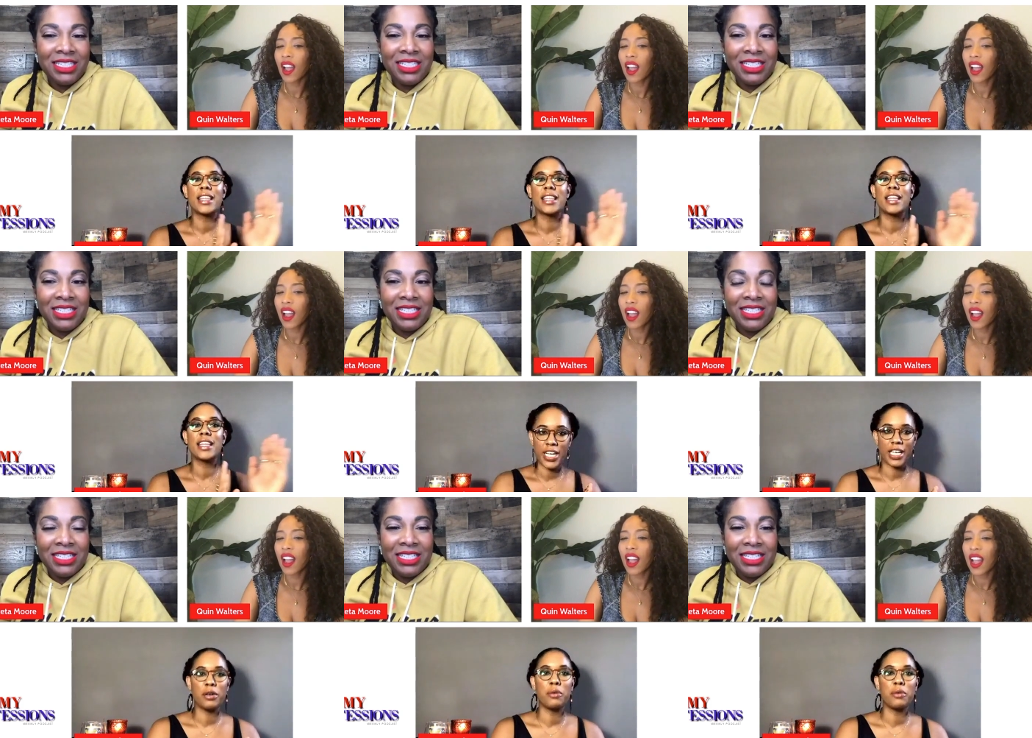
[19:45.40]
Speaker 1: then drink.
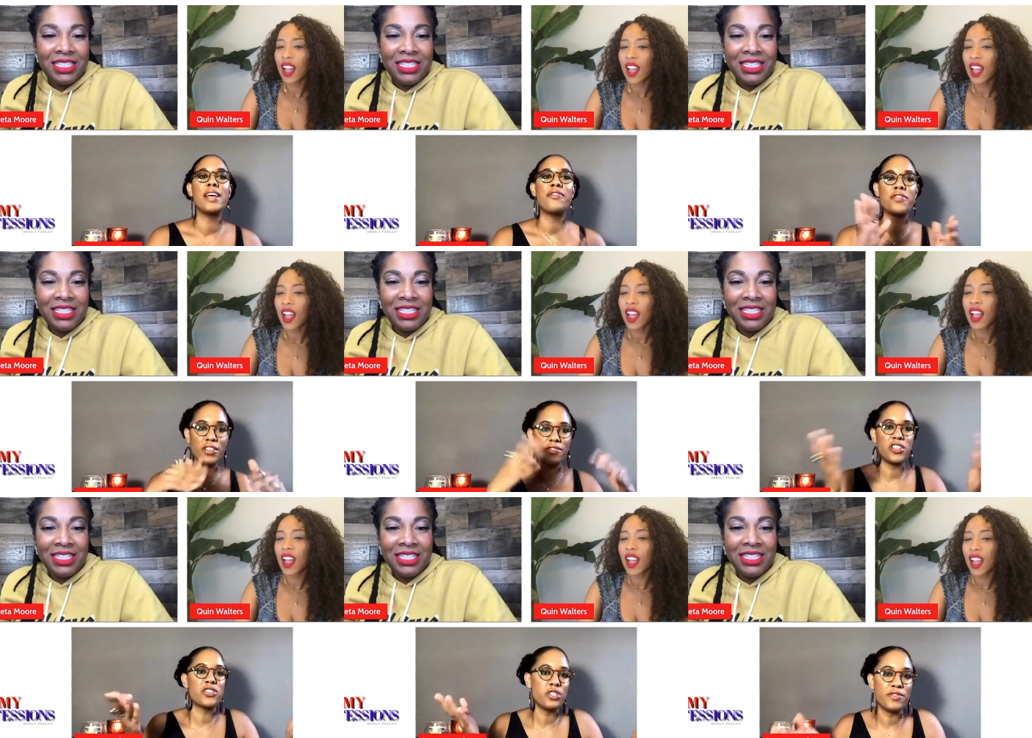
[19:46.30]
But if you've
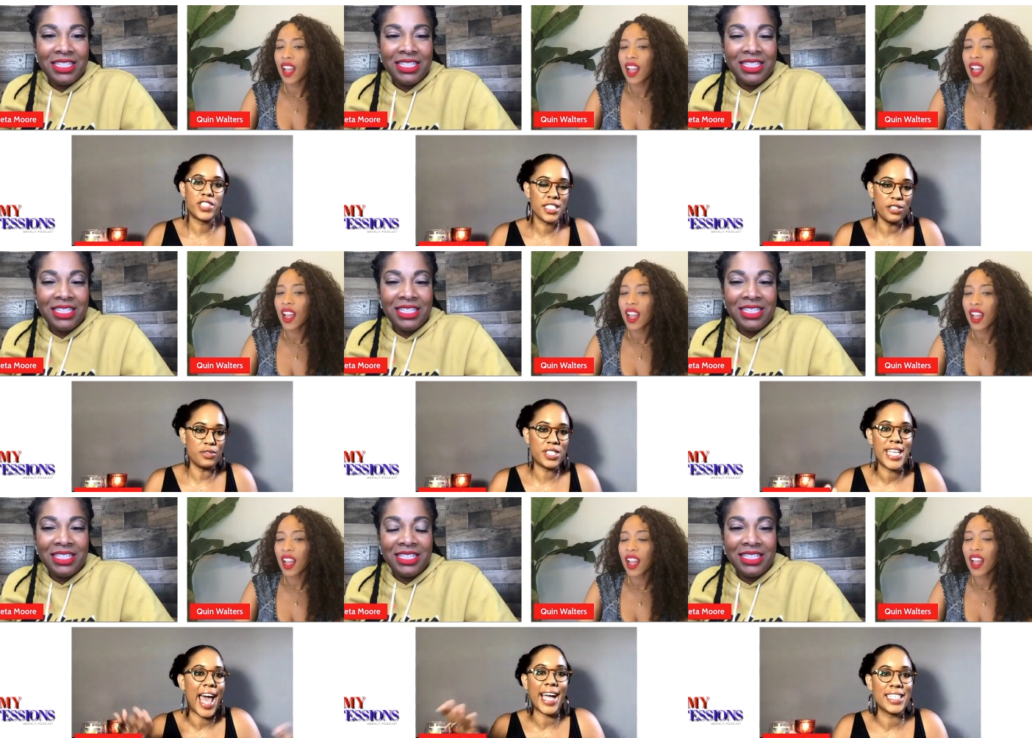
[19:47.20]
just you used
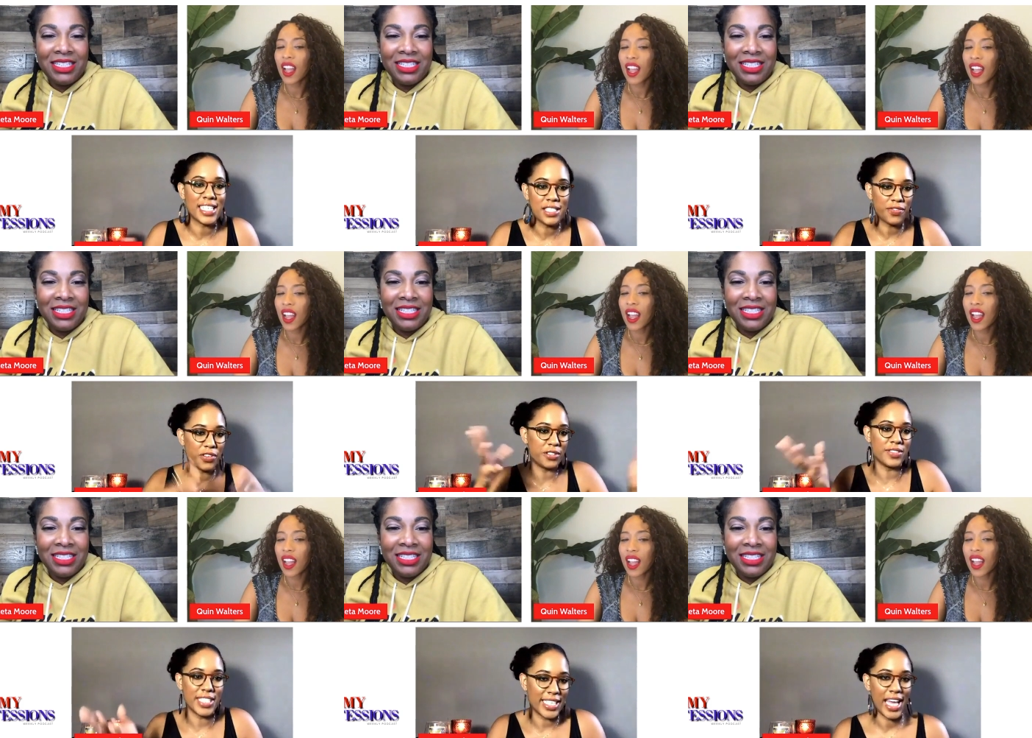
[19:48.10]
tactics for
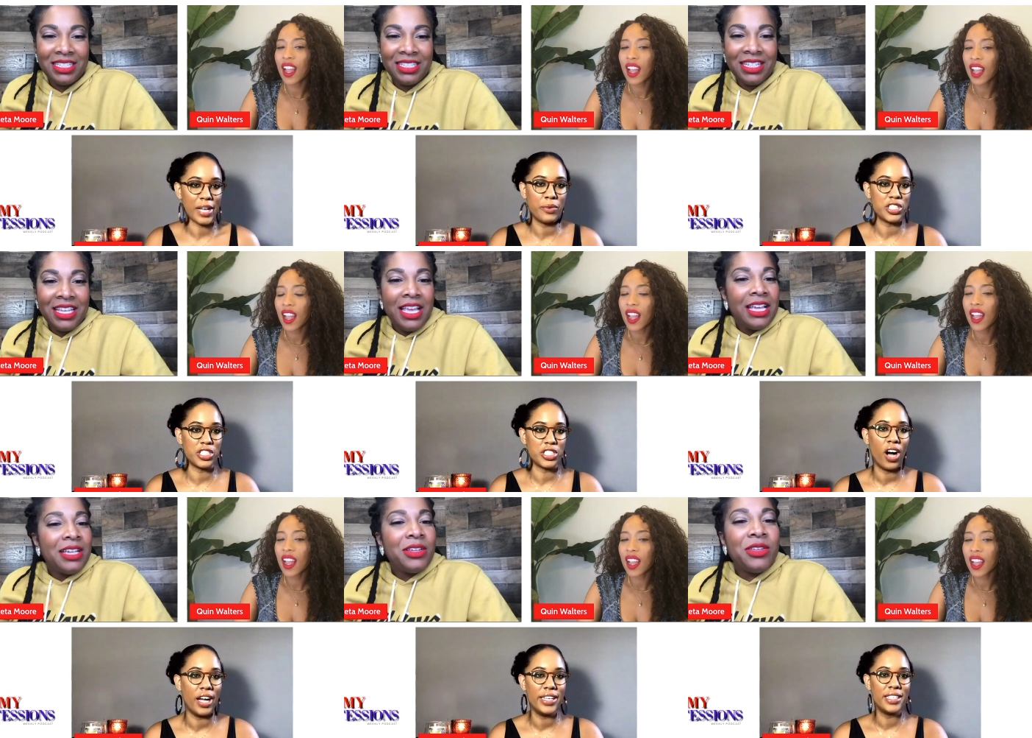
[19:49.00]
getting what you
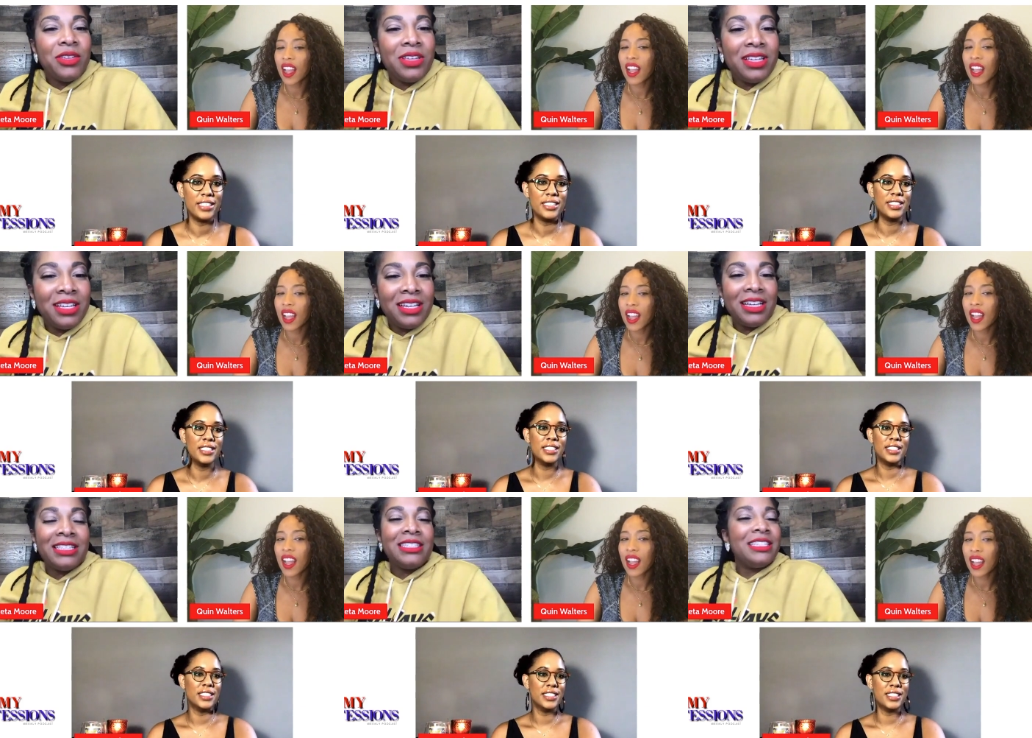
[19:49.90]
want,
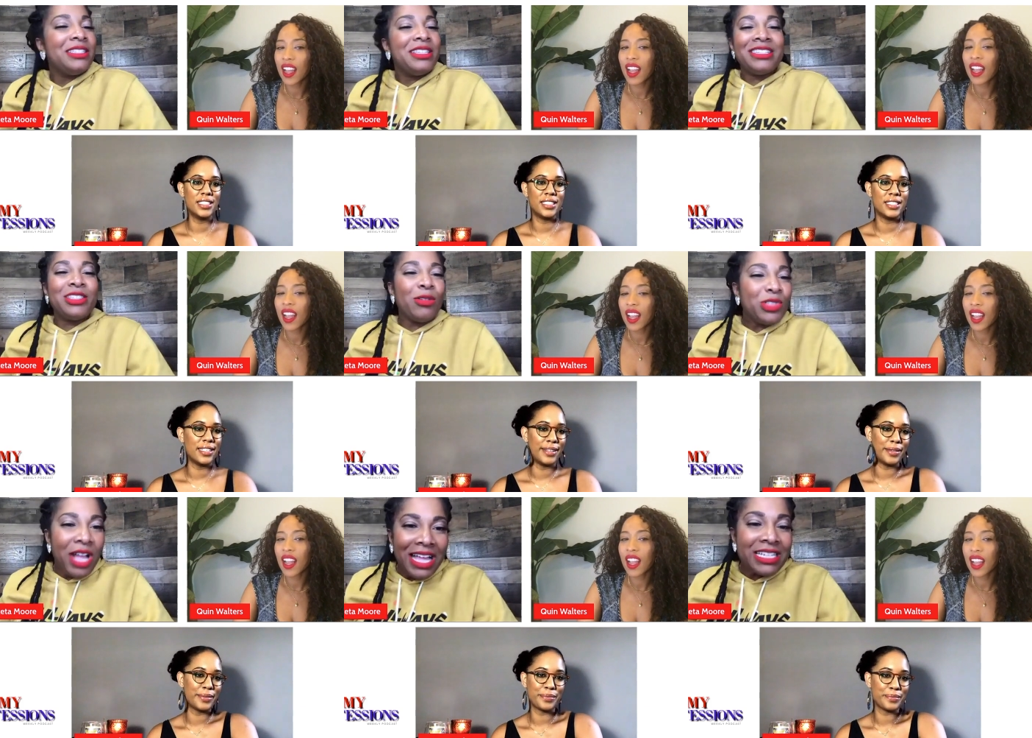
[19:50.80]
Speaker 2: the, don't
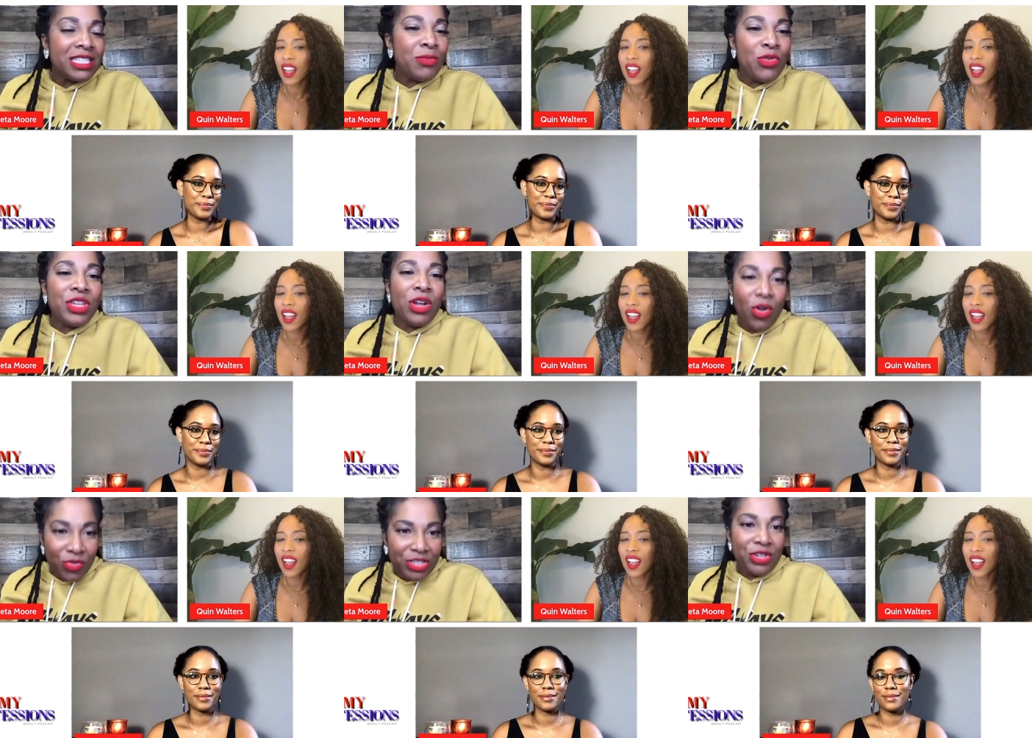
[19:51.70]
try to smooth it
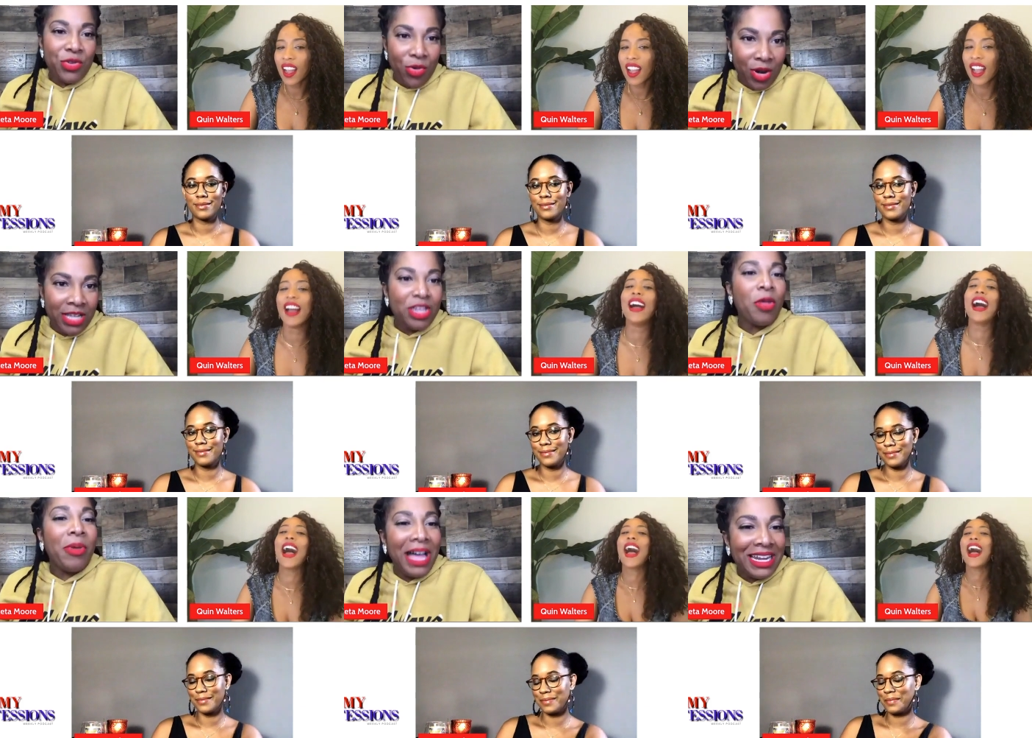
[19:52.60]
over, Dinora.
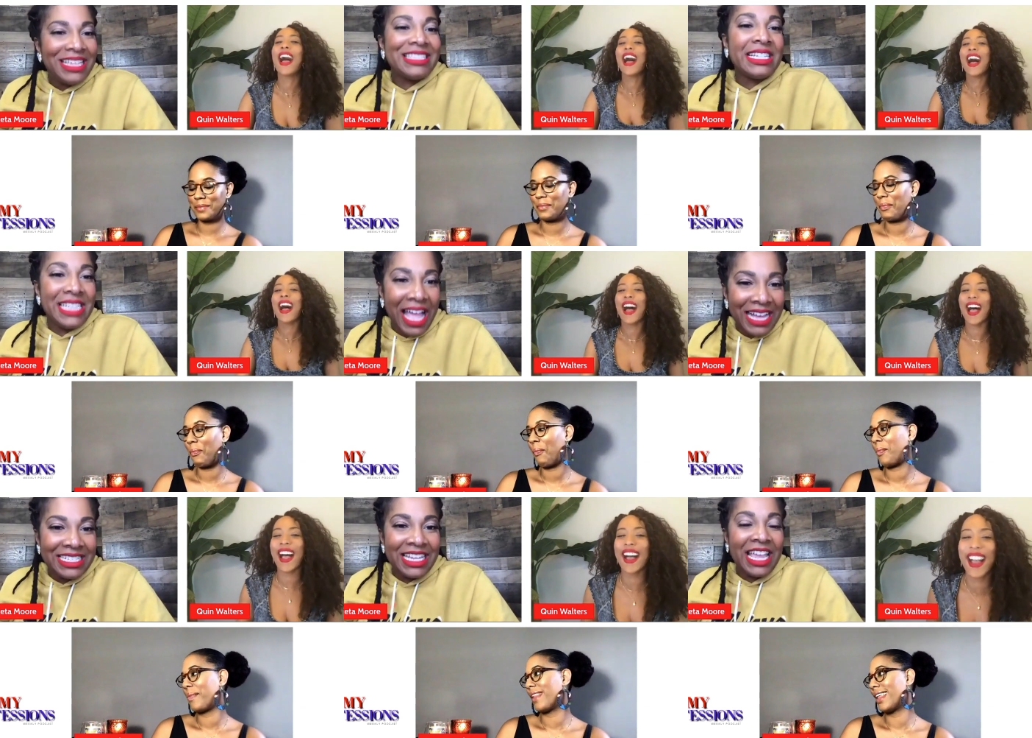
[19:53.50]
Your body is
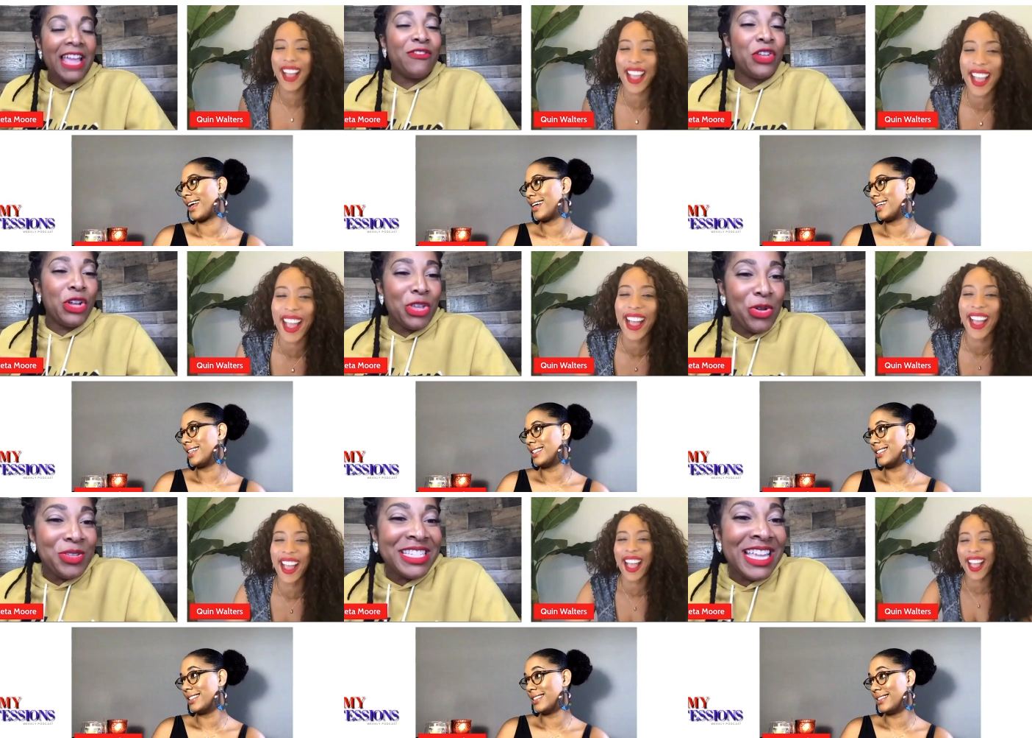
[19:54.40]
a If you're
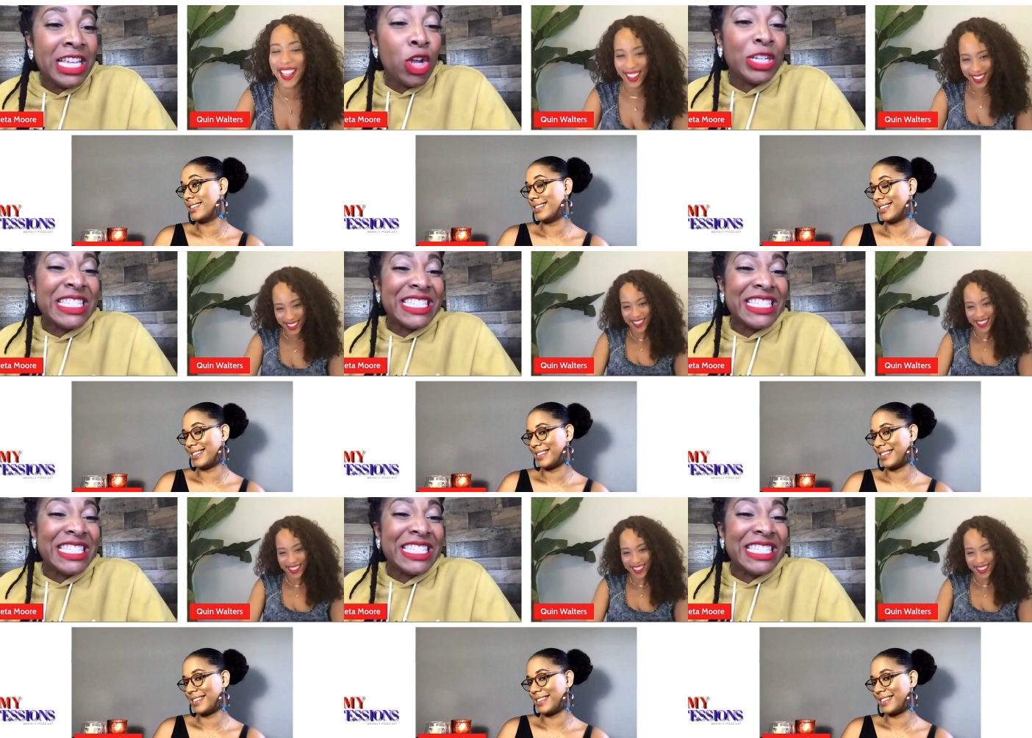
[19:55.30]
using your